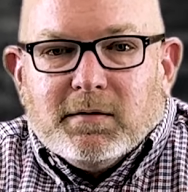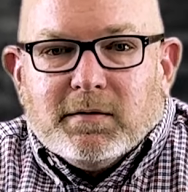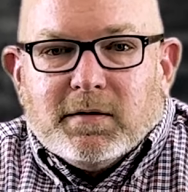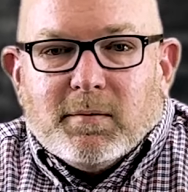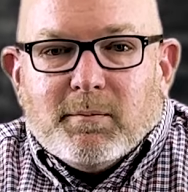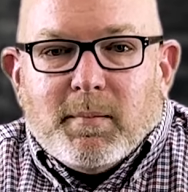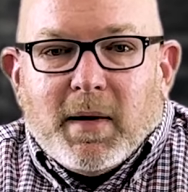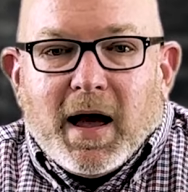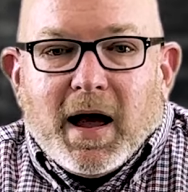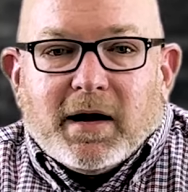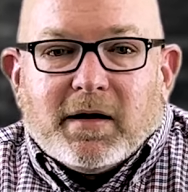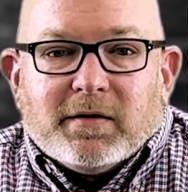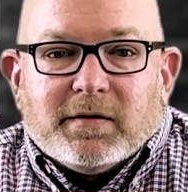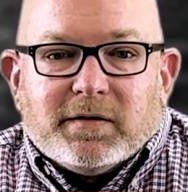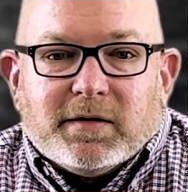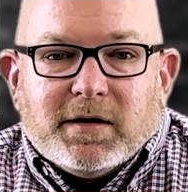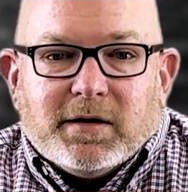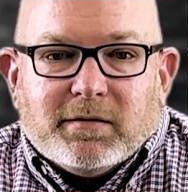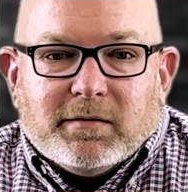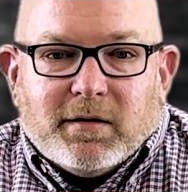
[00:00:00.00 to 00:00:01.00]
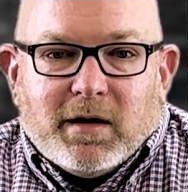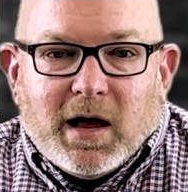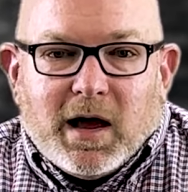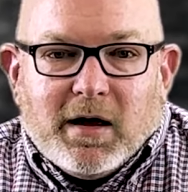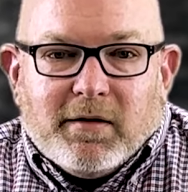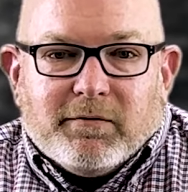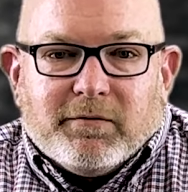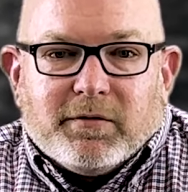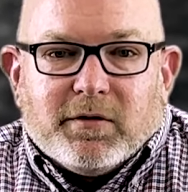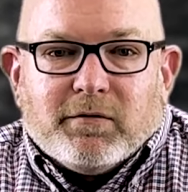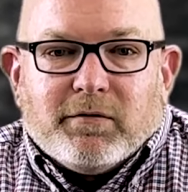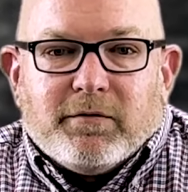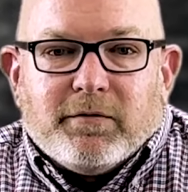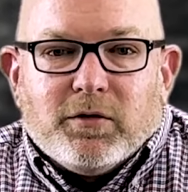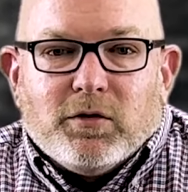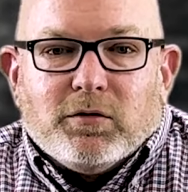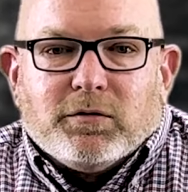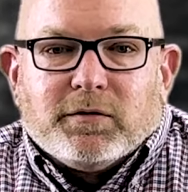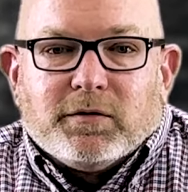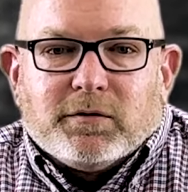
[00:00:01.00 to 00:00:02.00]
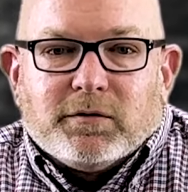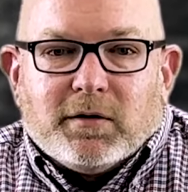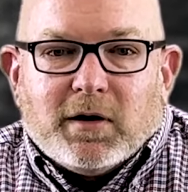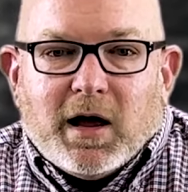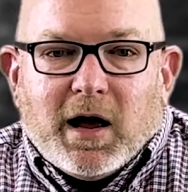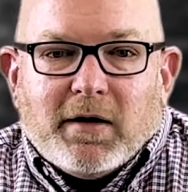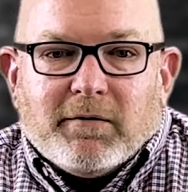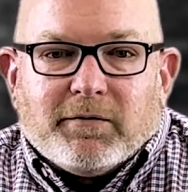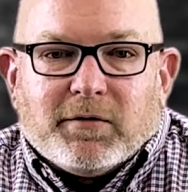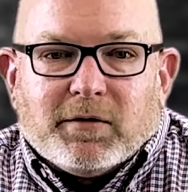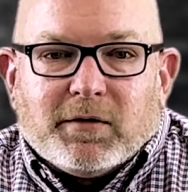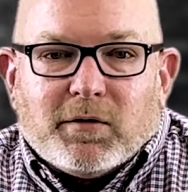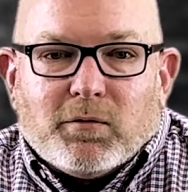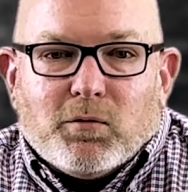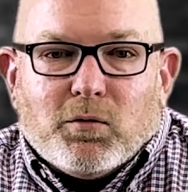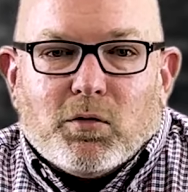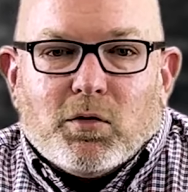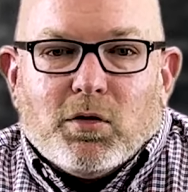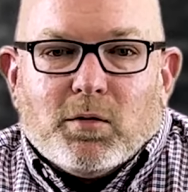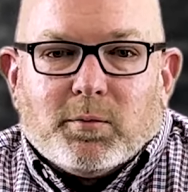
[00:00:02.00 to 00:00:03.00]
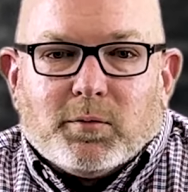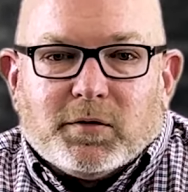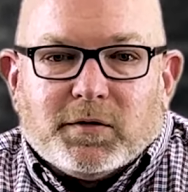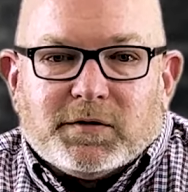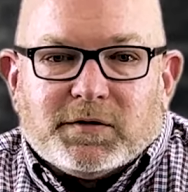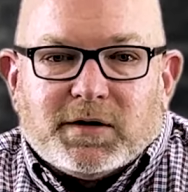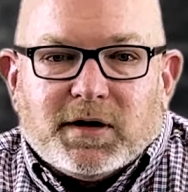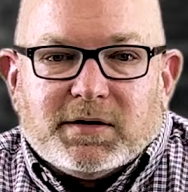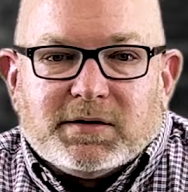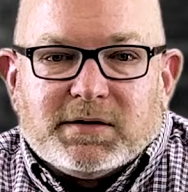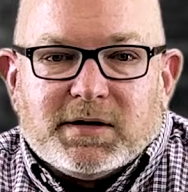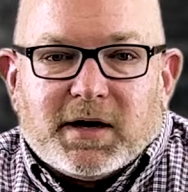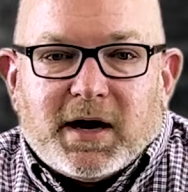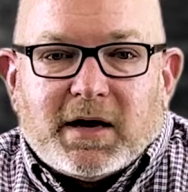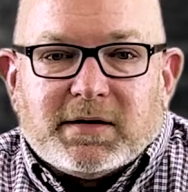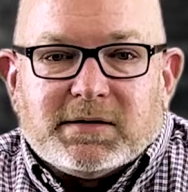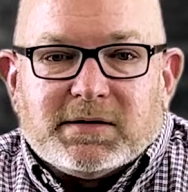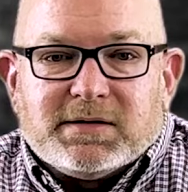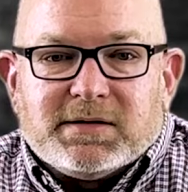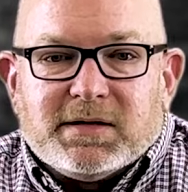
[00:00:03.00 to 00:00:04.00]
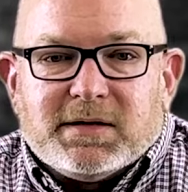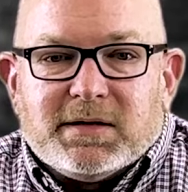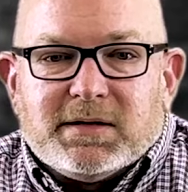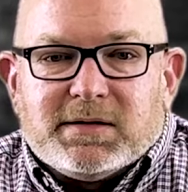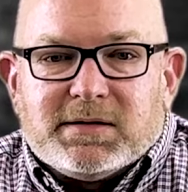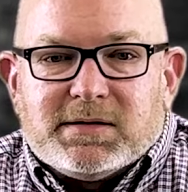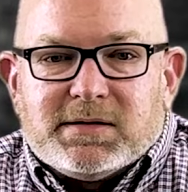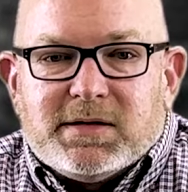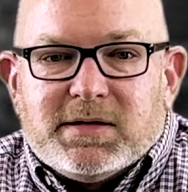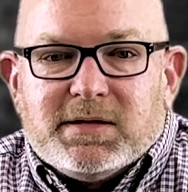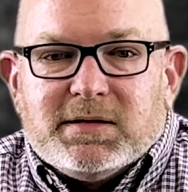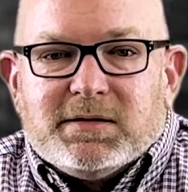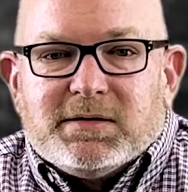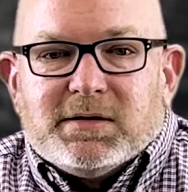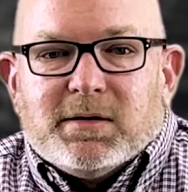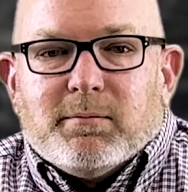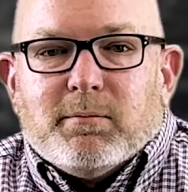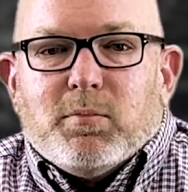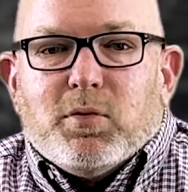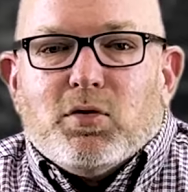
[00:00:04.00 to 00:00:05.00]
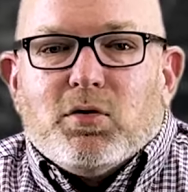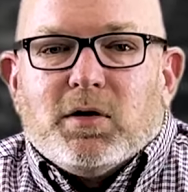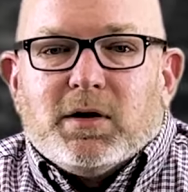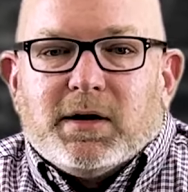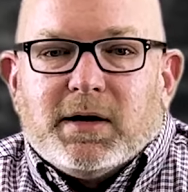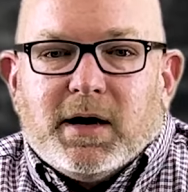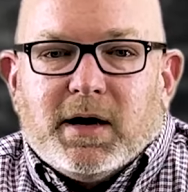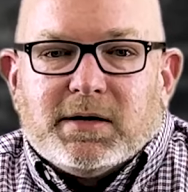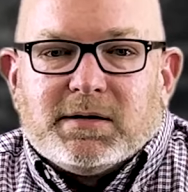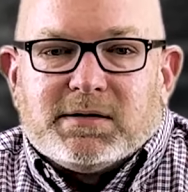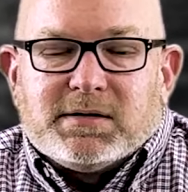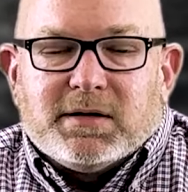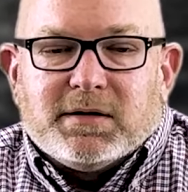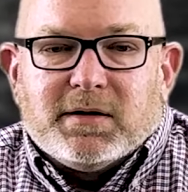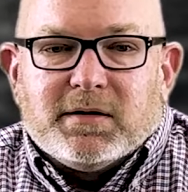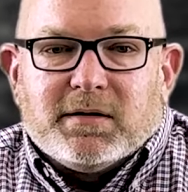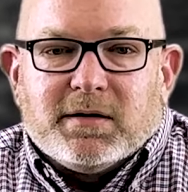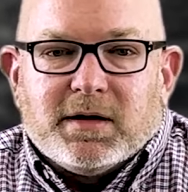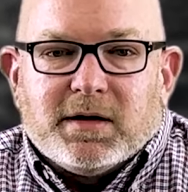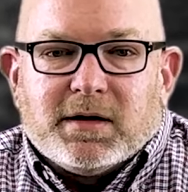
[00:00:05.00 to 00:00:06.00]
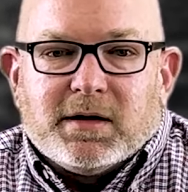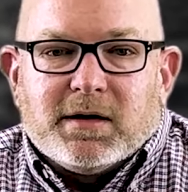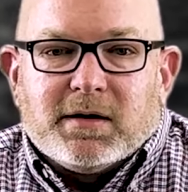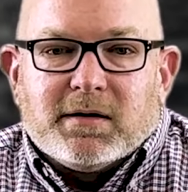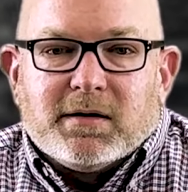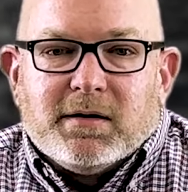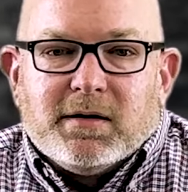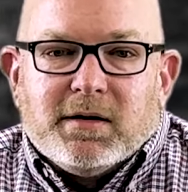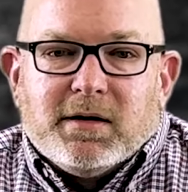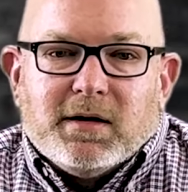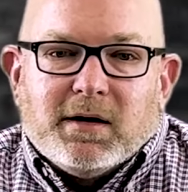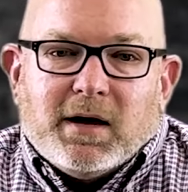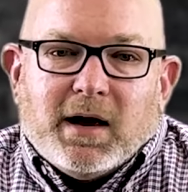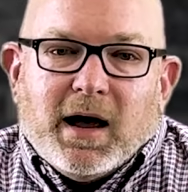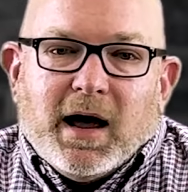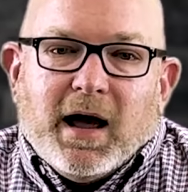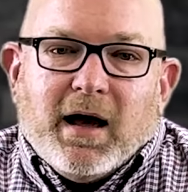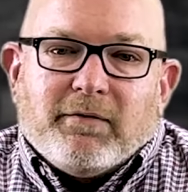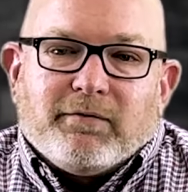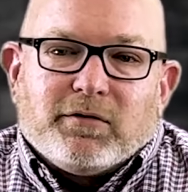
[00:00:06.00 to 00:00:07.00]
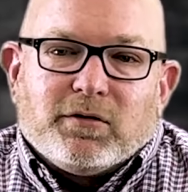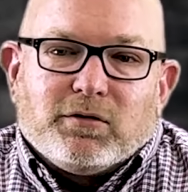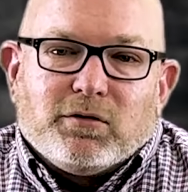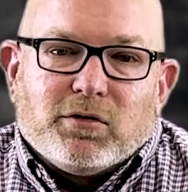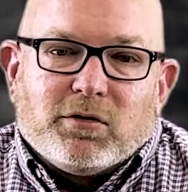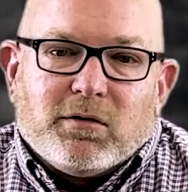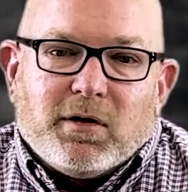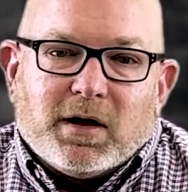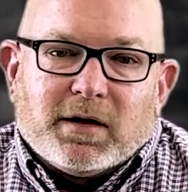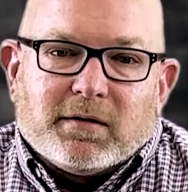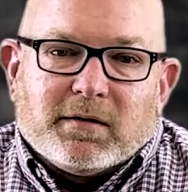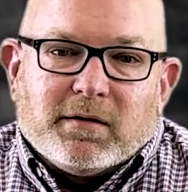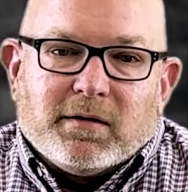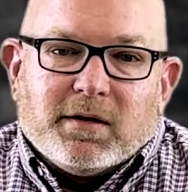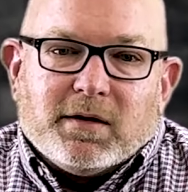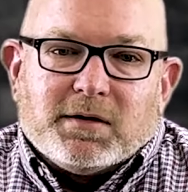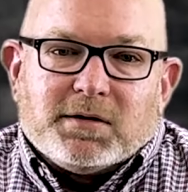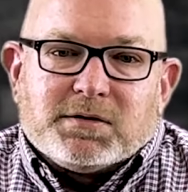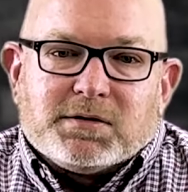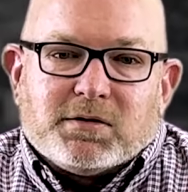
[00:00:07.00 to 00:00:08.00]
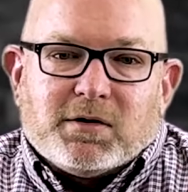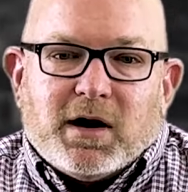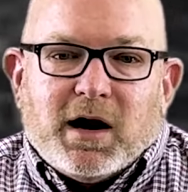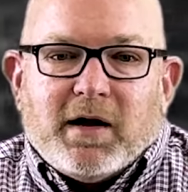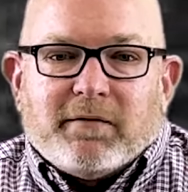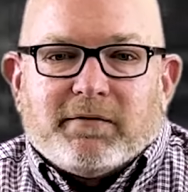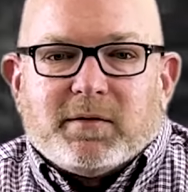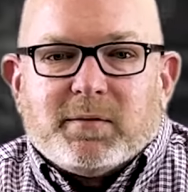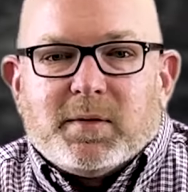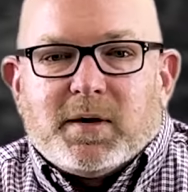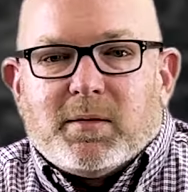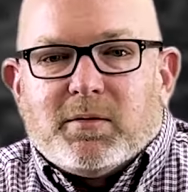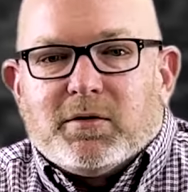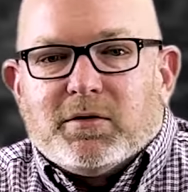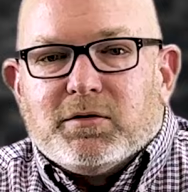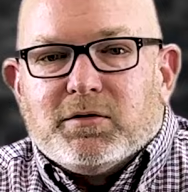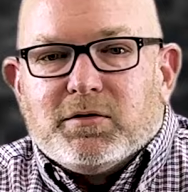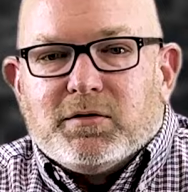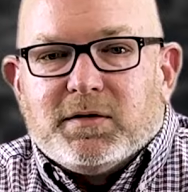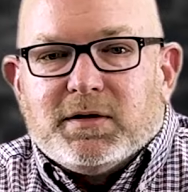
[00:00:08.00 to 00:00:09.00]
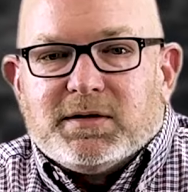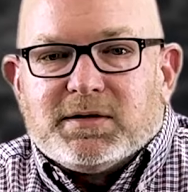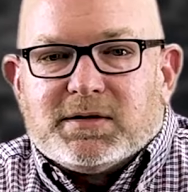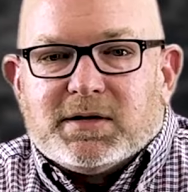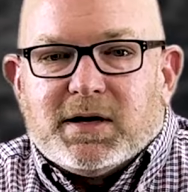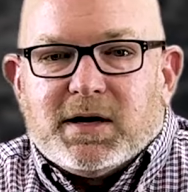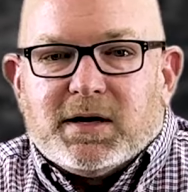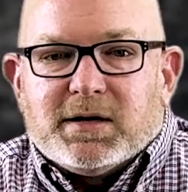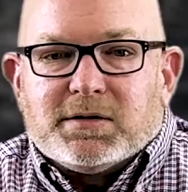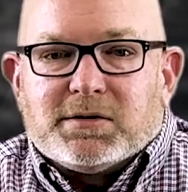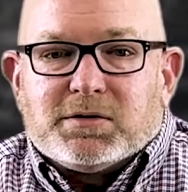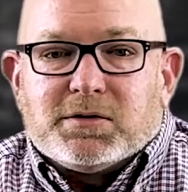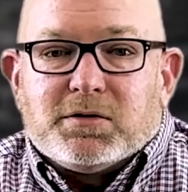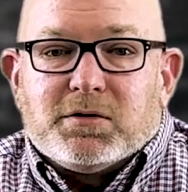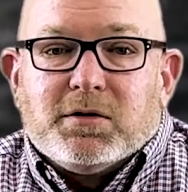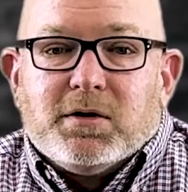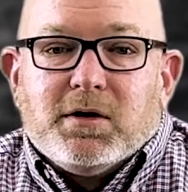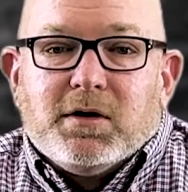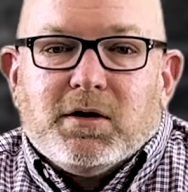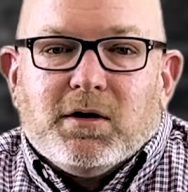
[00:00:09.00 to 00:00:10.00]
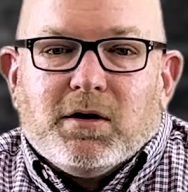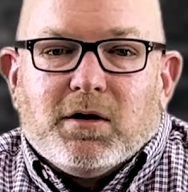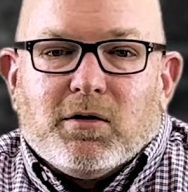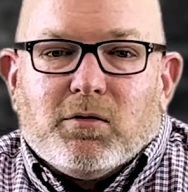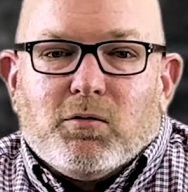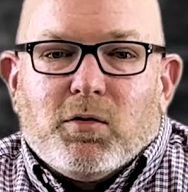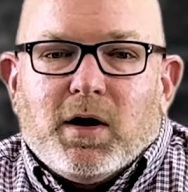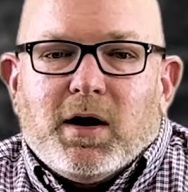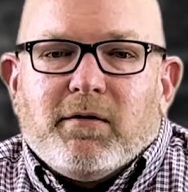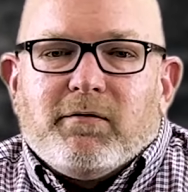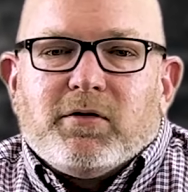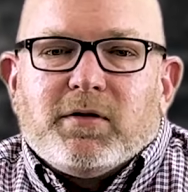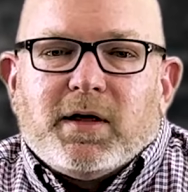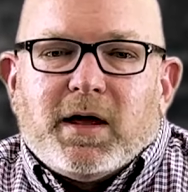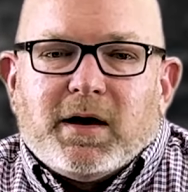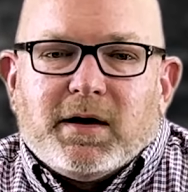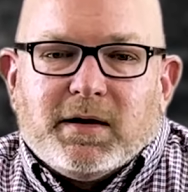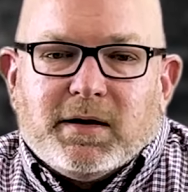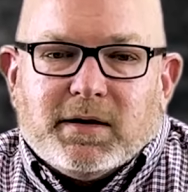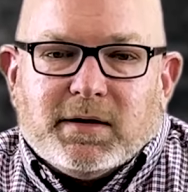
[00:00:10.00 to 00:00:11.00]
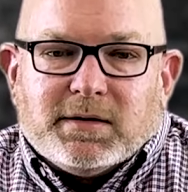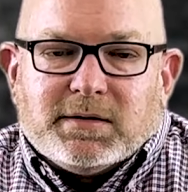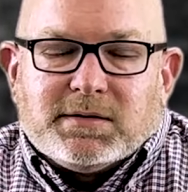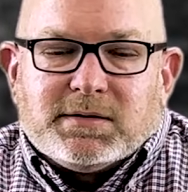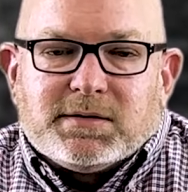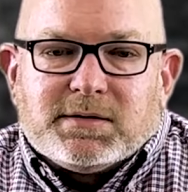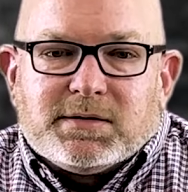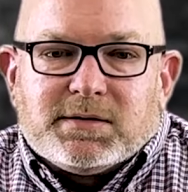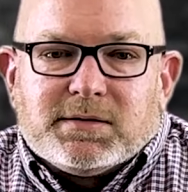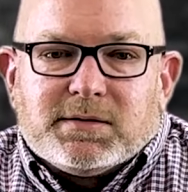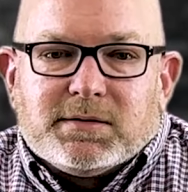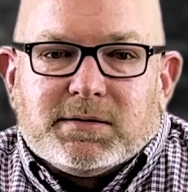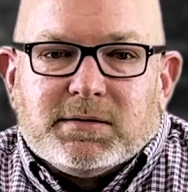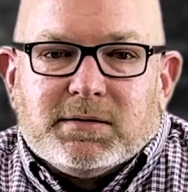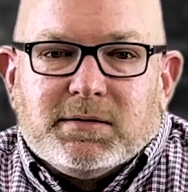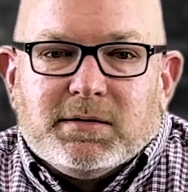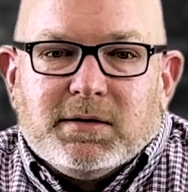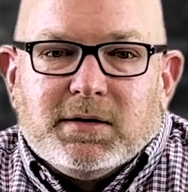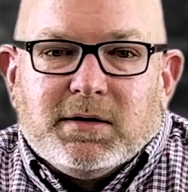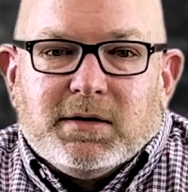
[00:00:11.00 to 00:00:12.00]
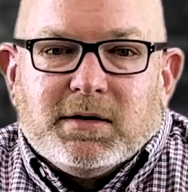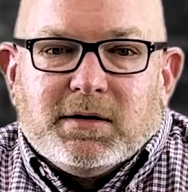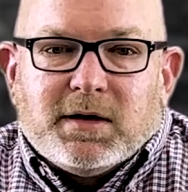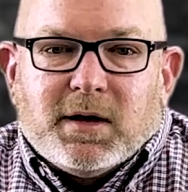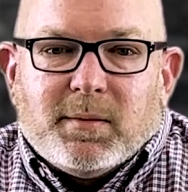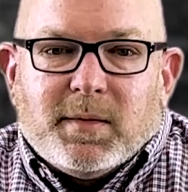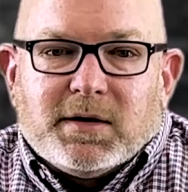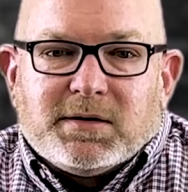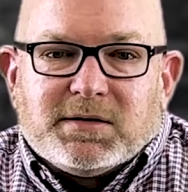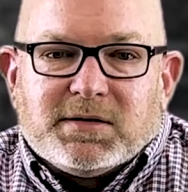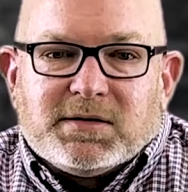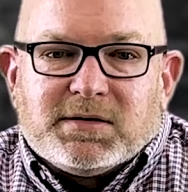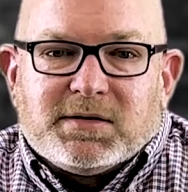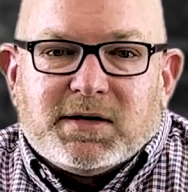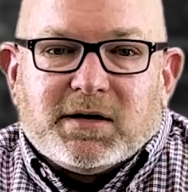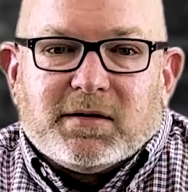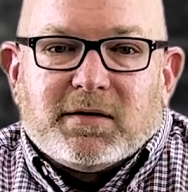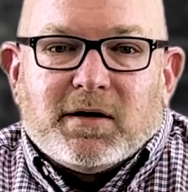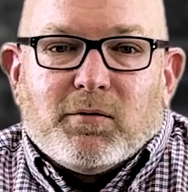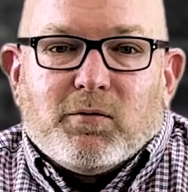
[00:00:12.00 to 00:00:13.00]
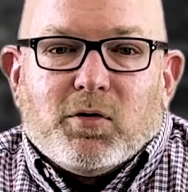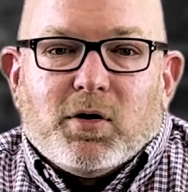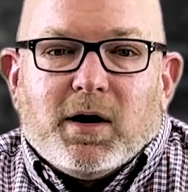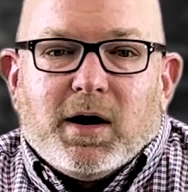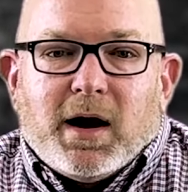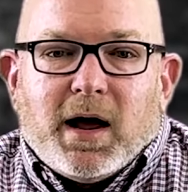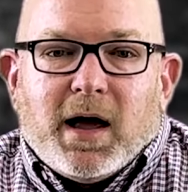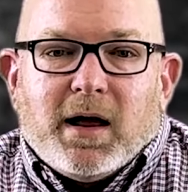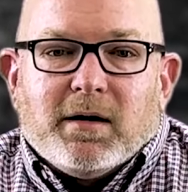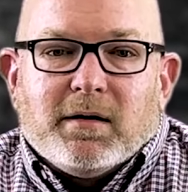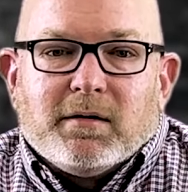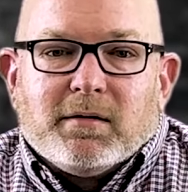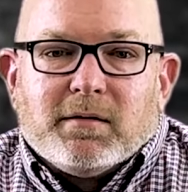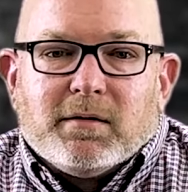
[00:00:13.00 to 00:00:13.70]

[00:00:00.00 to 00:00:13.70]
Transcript: The magazine life, the filtered life that the world presents, it has a tendency to bully us into thinking, I have to look like this, or I have to be able to do these things, or whatever that is that makes us think that we're not